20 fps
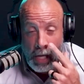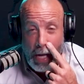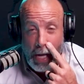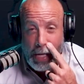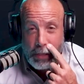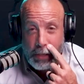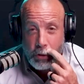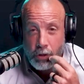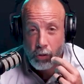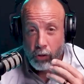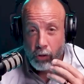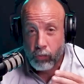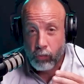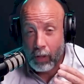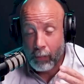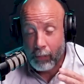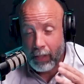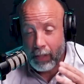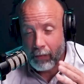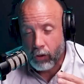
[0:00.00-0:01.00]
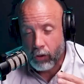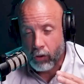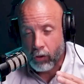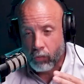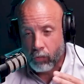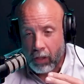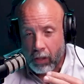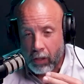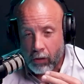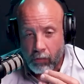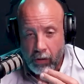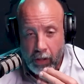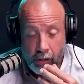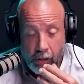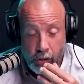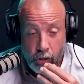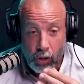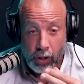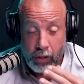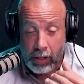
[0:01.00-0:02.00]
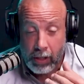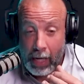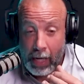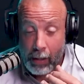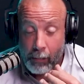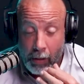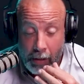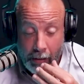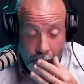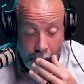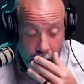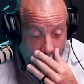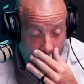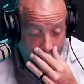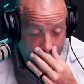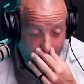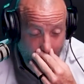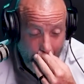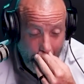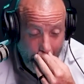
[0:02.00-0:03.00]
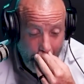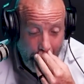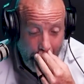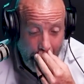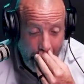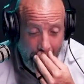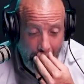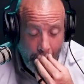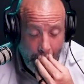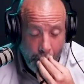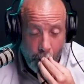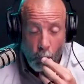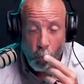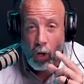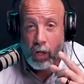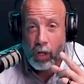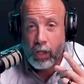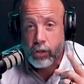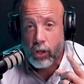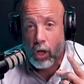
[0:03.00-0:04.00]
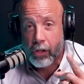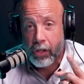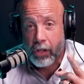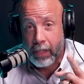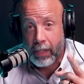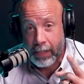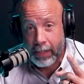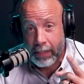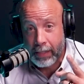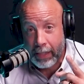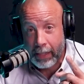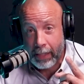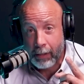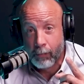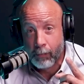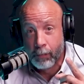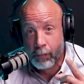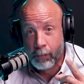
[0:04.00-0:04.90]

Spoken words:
And so let me give you the 3 ingredients of trust that I believe they are. One is authenticity.